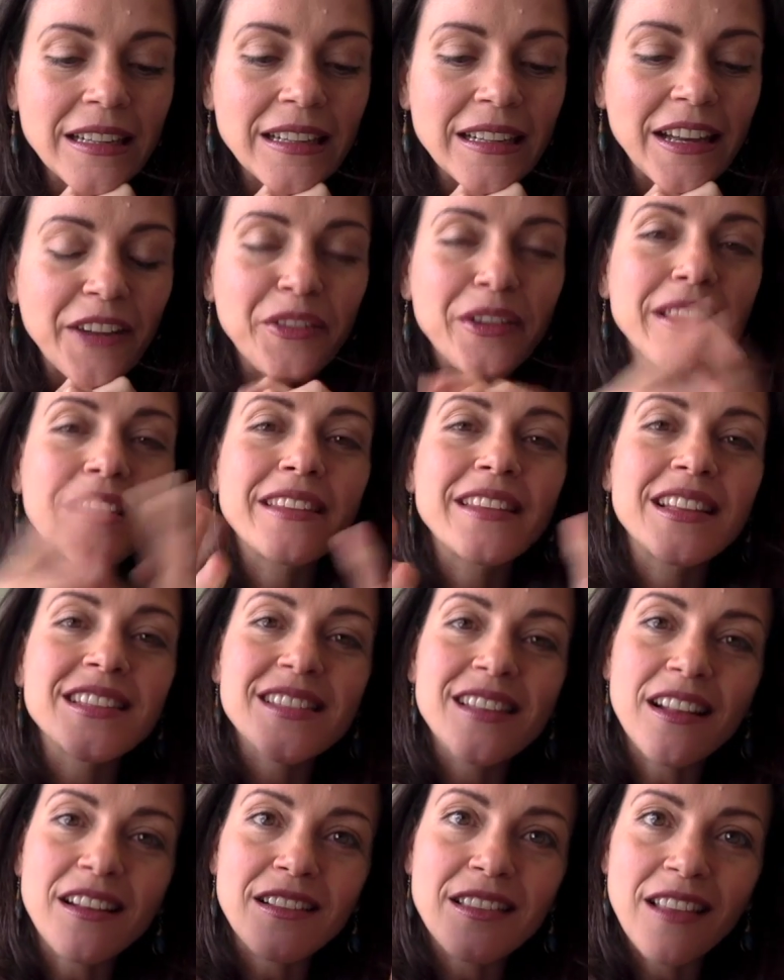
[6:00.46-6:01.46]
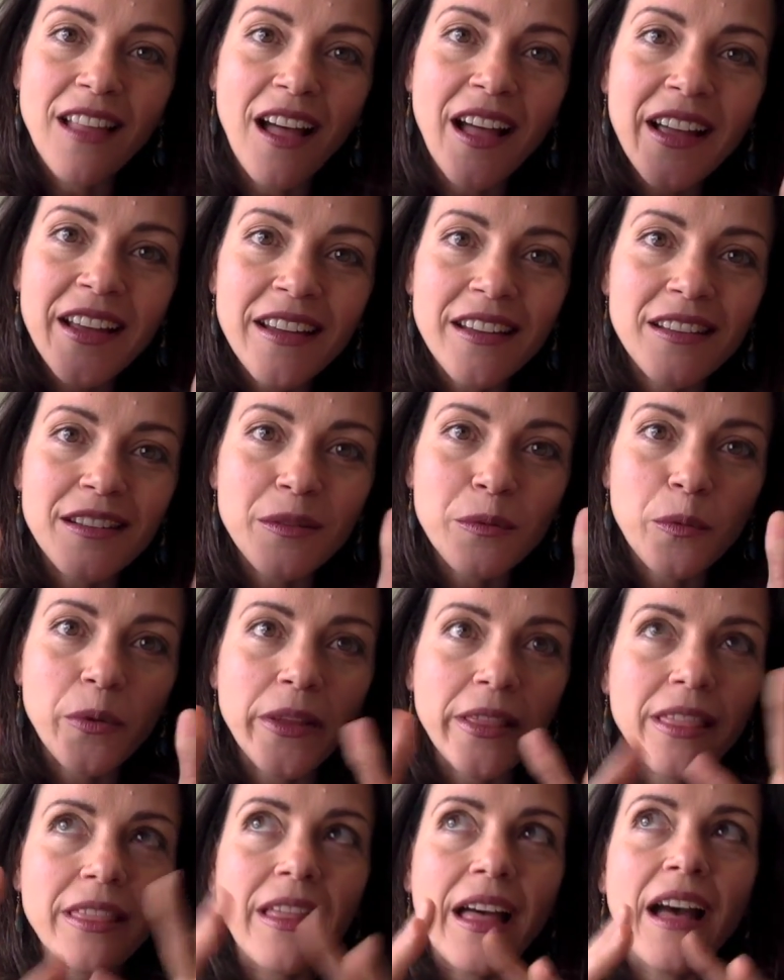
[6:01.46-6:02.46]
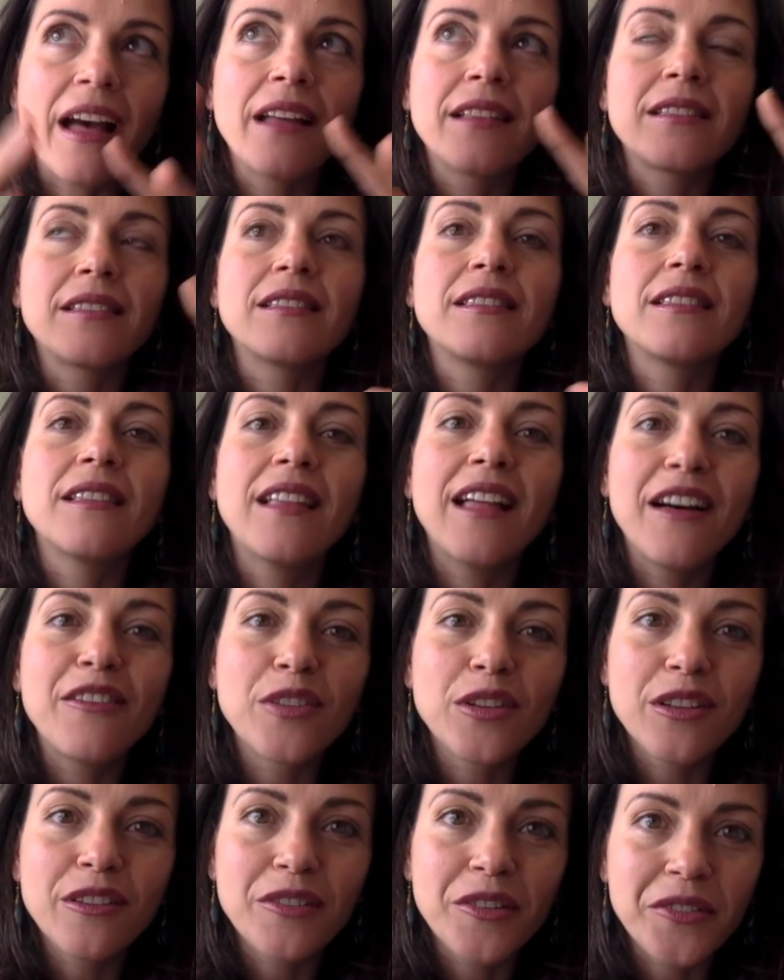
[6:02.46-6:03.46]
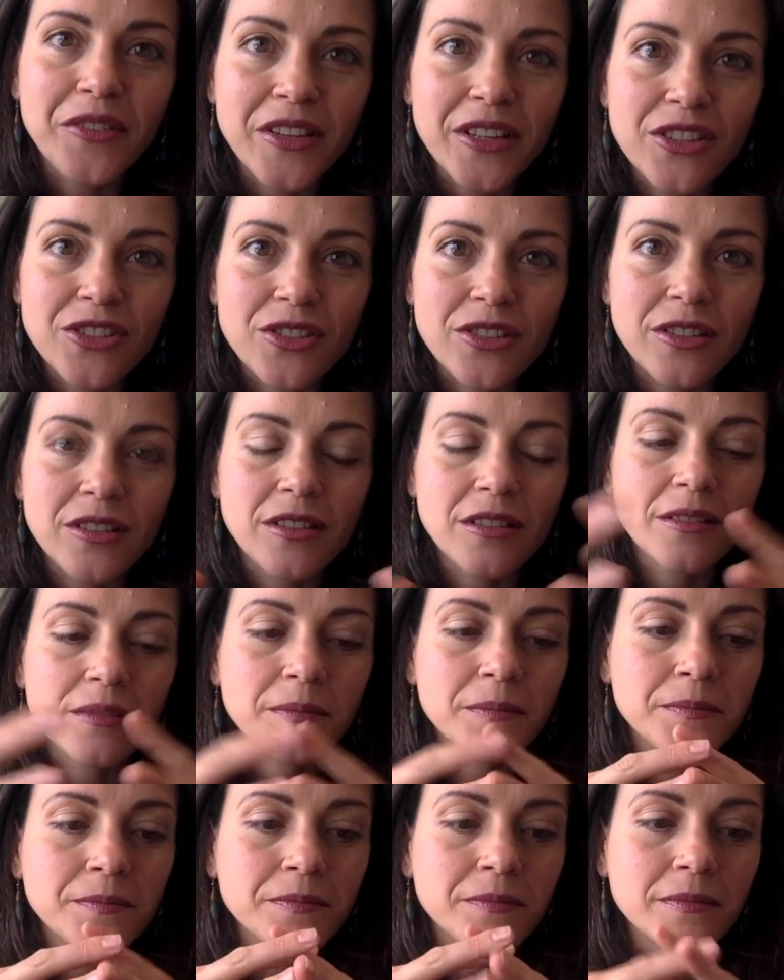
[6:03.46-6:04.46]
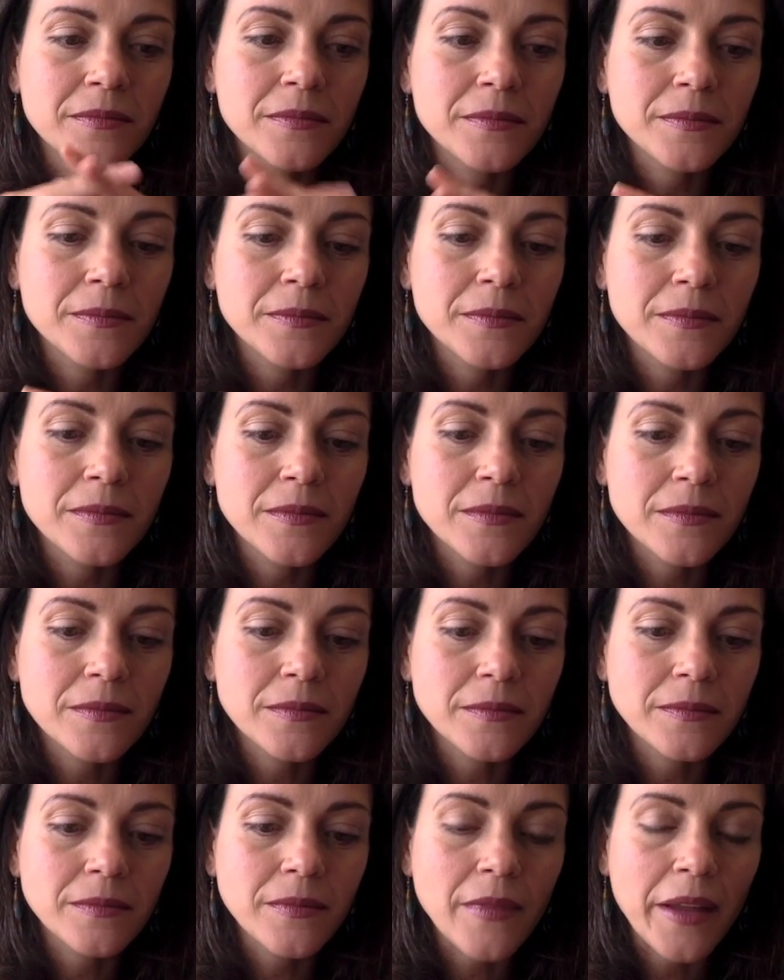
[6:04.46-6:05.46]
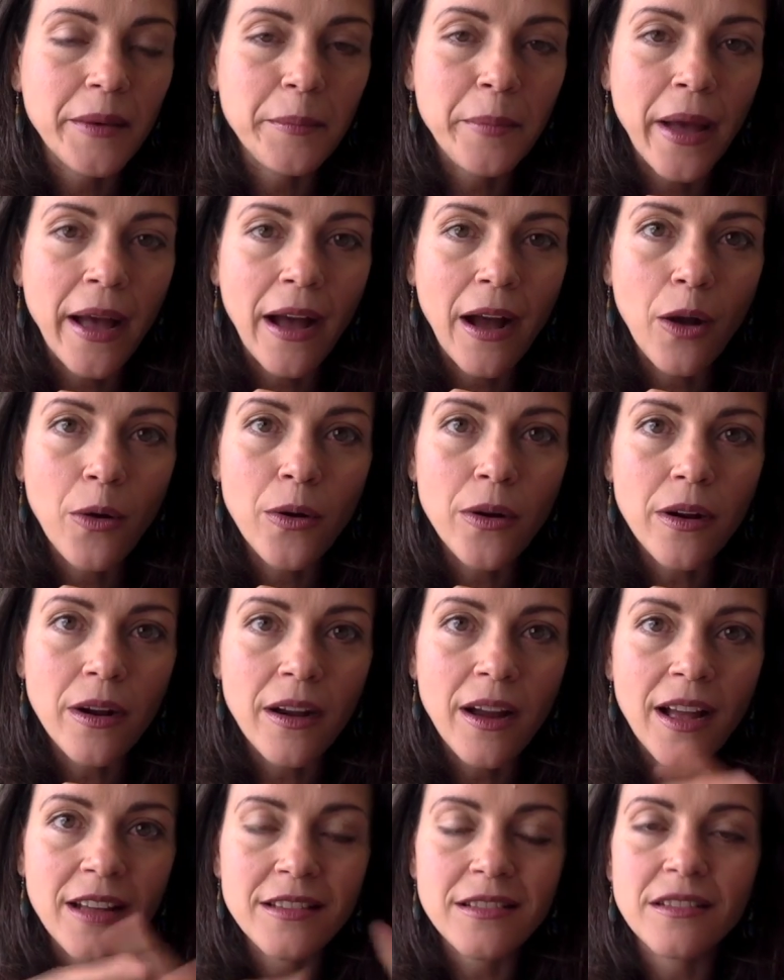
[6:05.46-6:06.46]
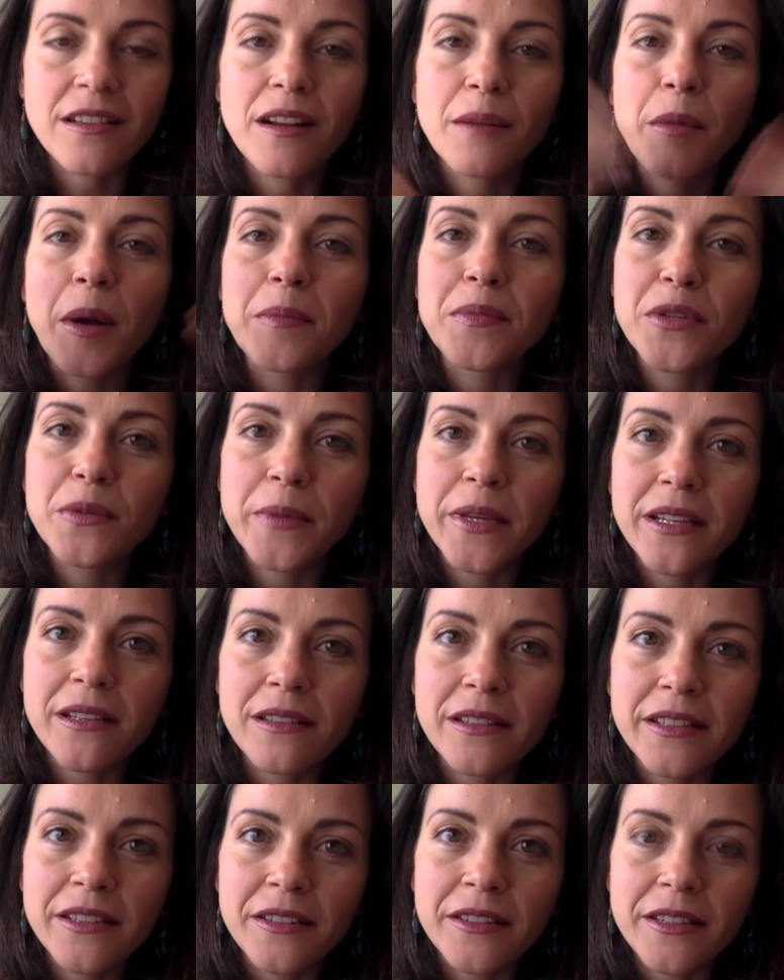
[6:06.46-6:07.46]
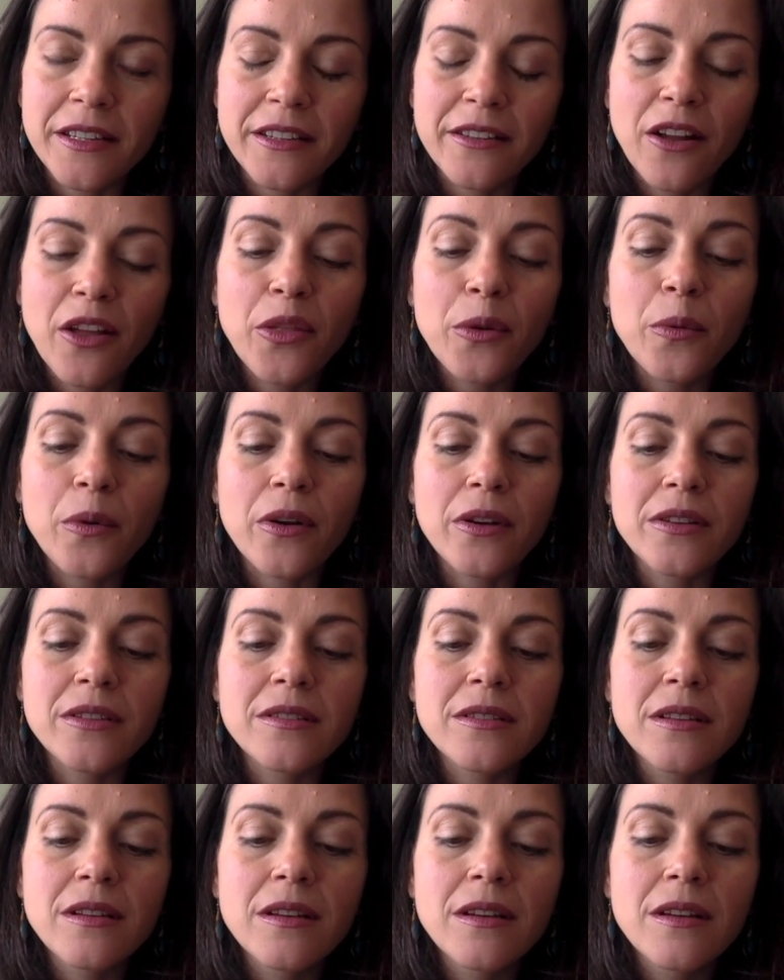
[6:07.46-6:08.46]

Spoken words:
Everything that's not aligned with that level of a vision and power has to come up to be cleared. In other words,